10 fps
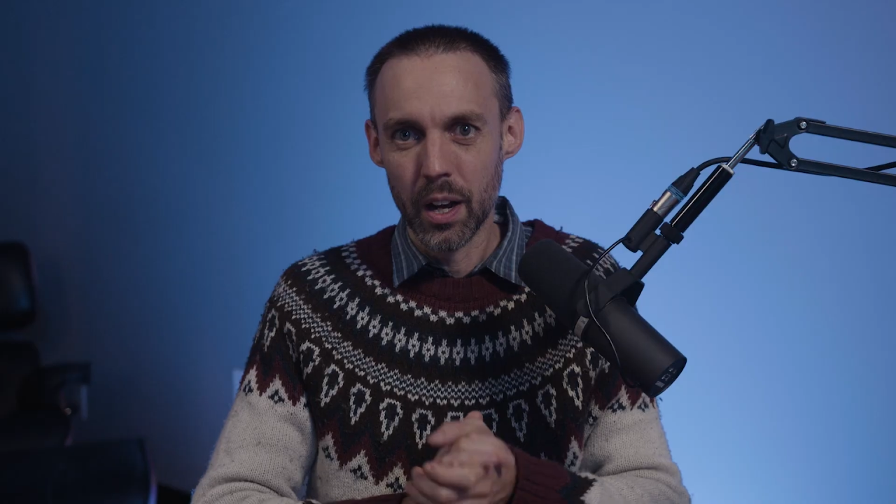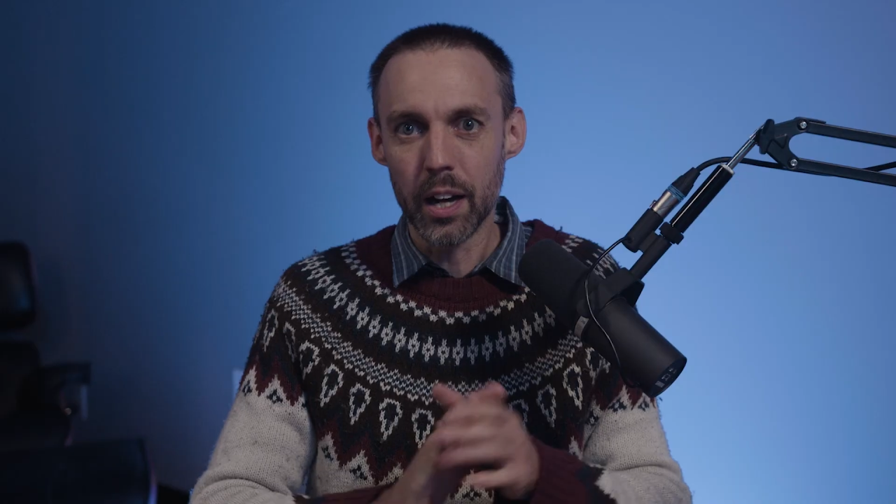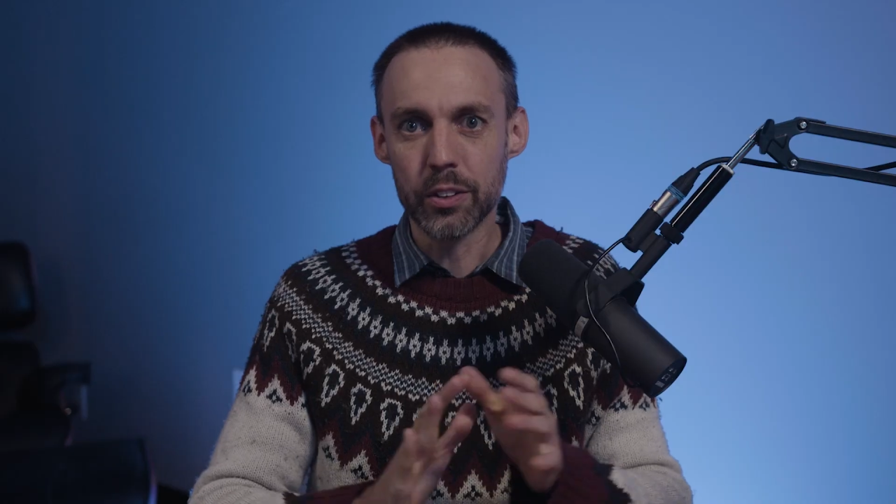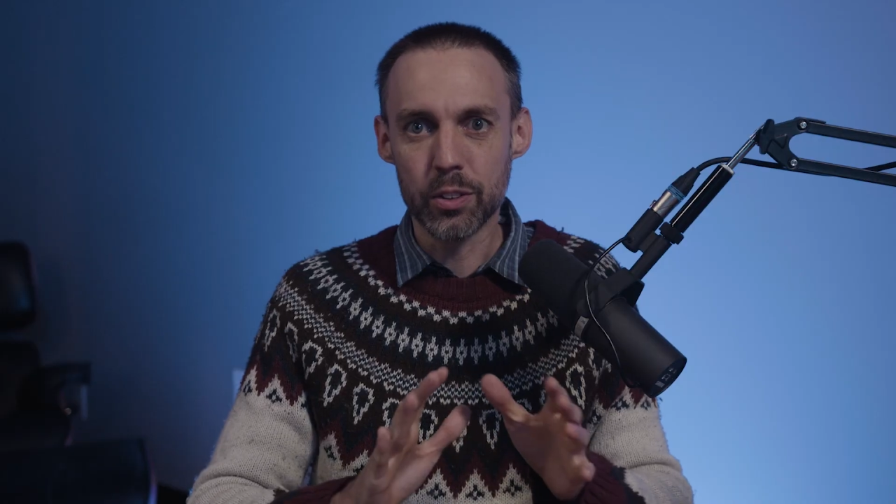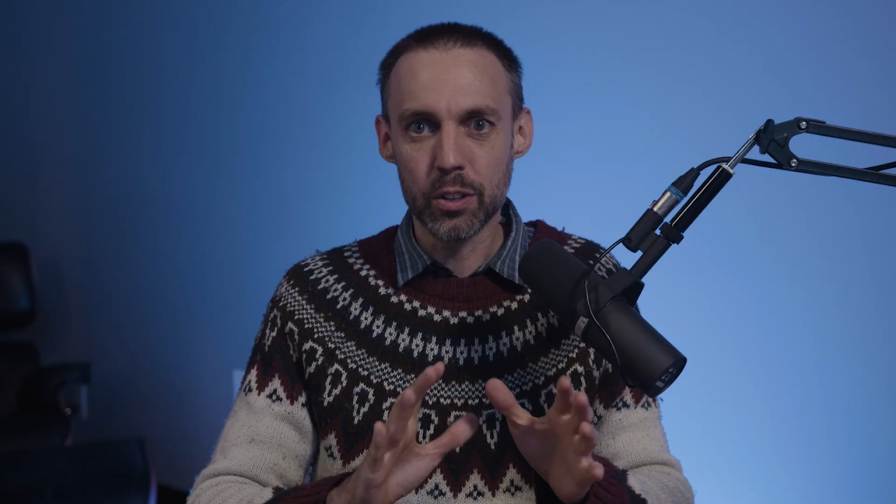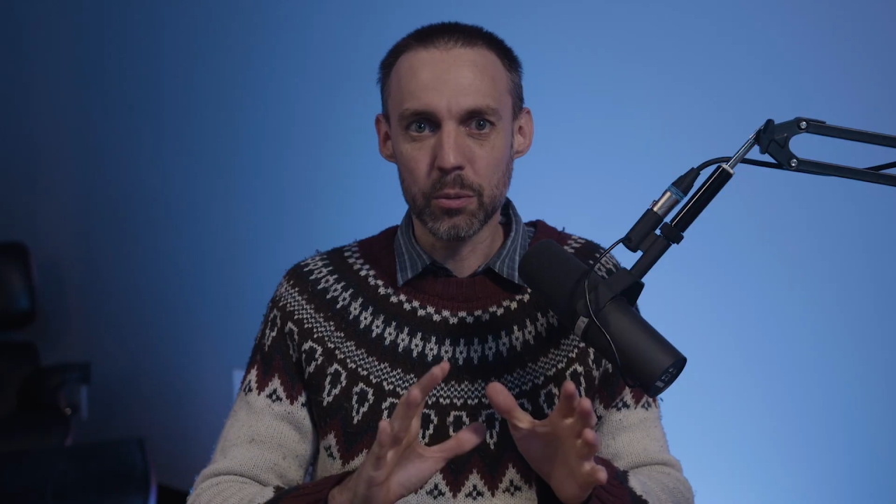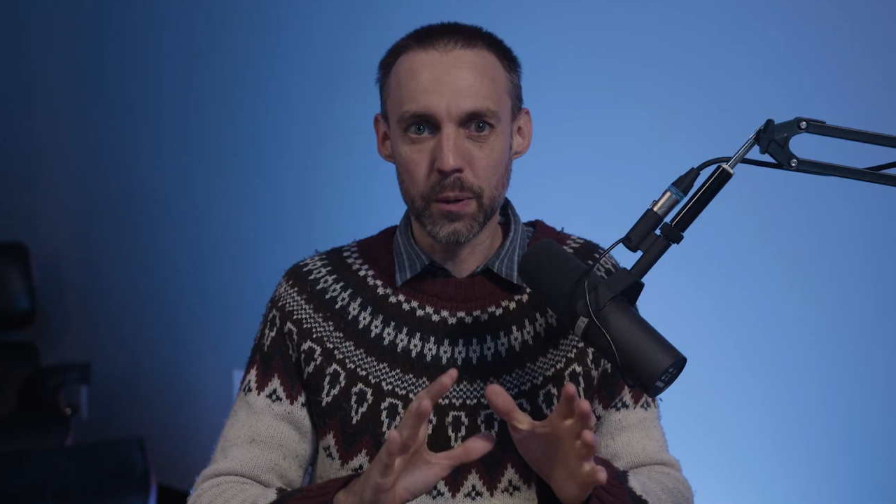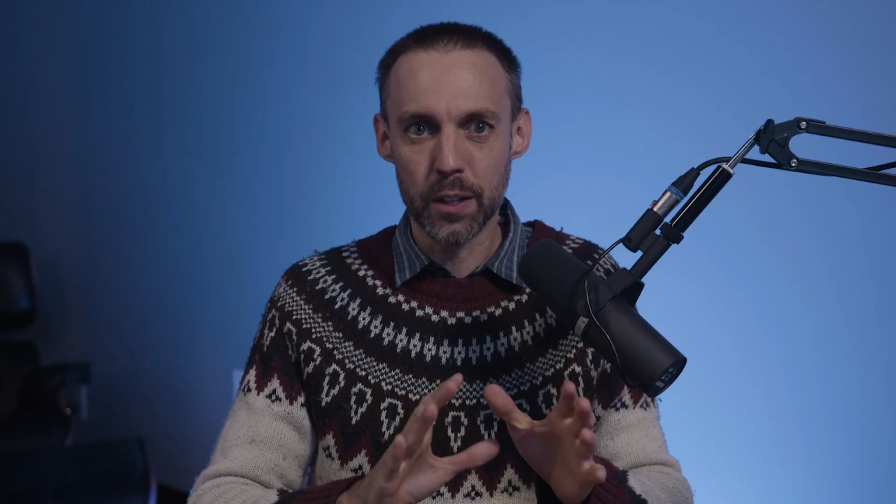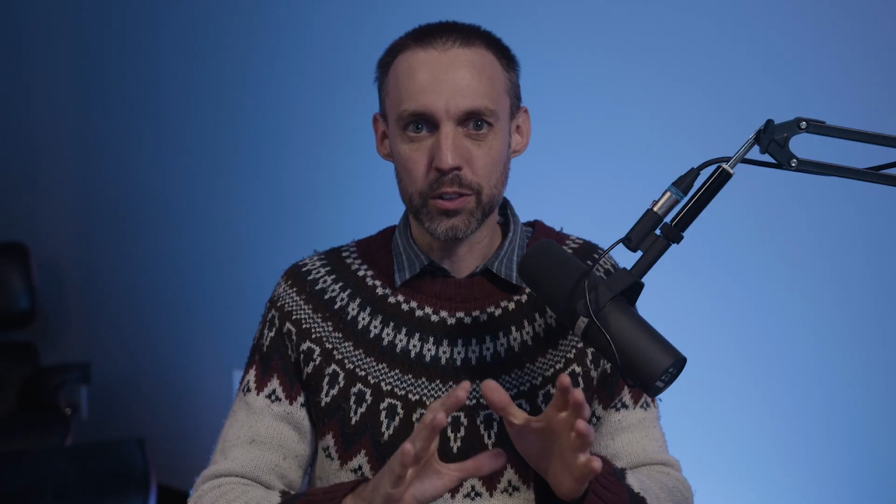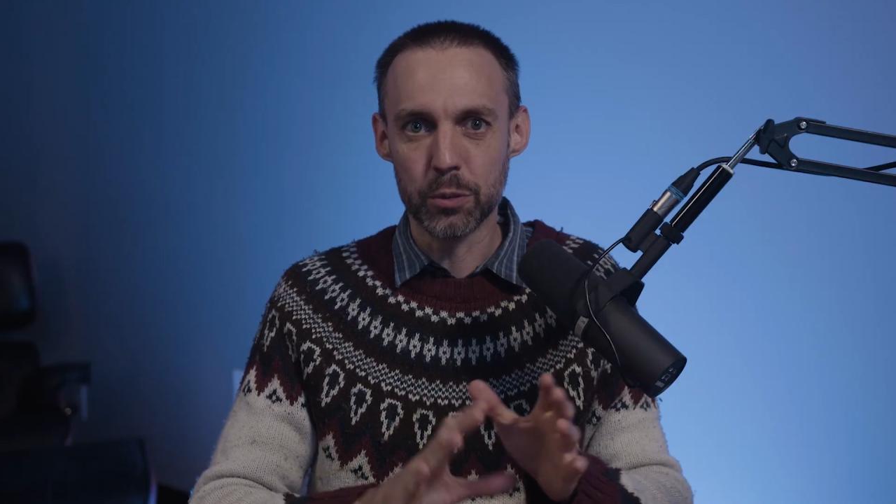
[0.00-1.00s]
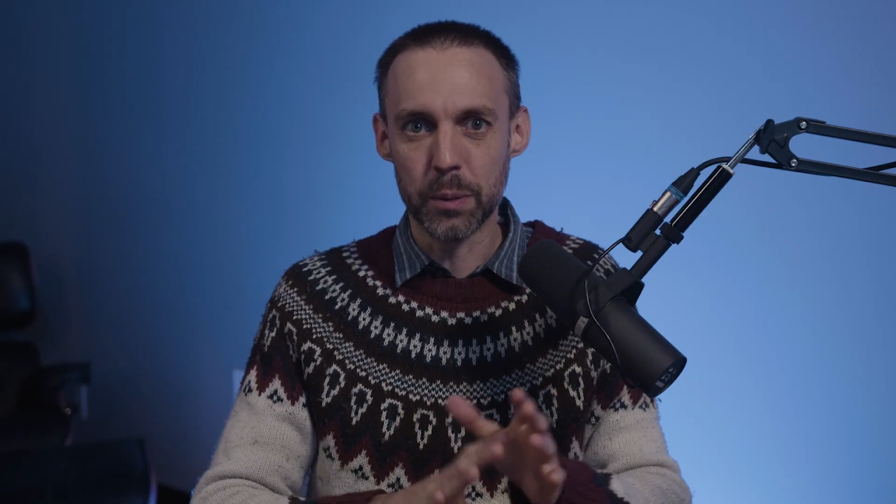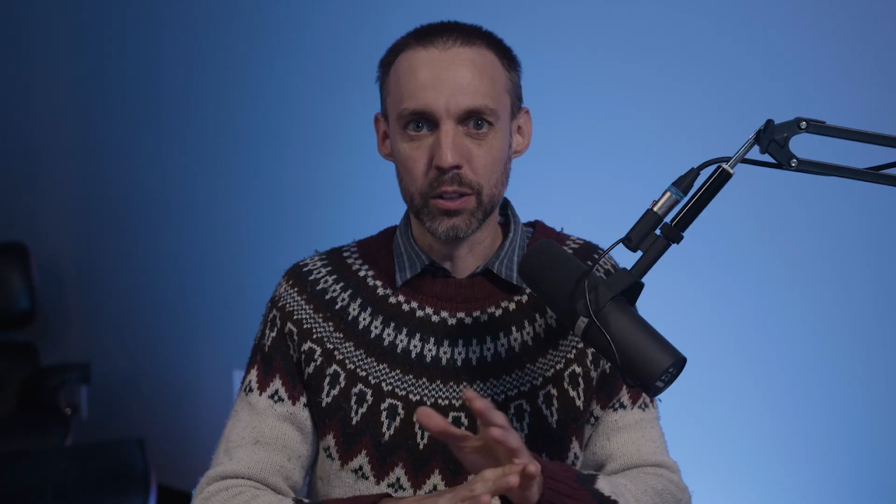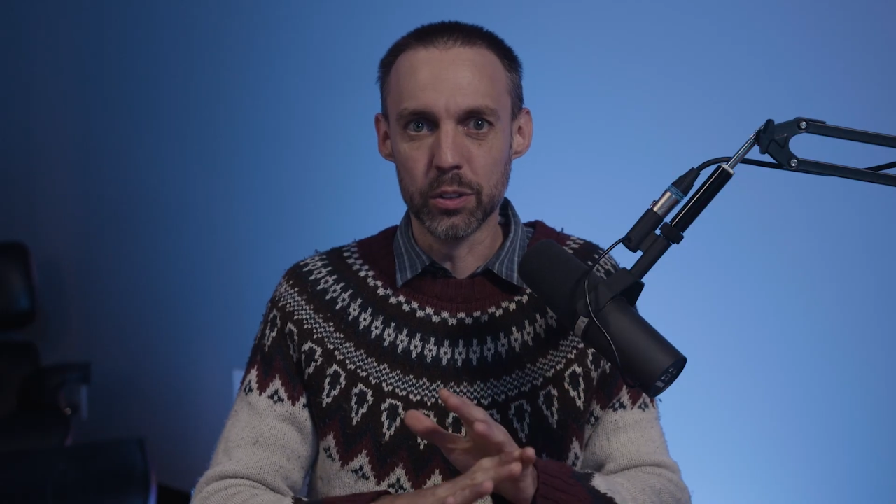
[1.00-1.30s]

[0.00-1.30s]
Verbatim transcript: I start the process by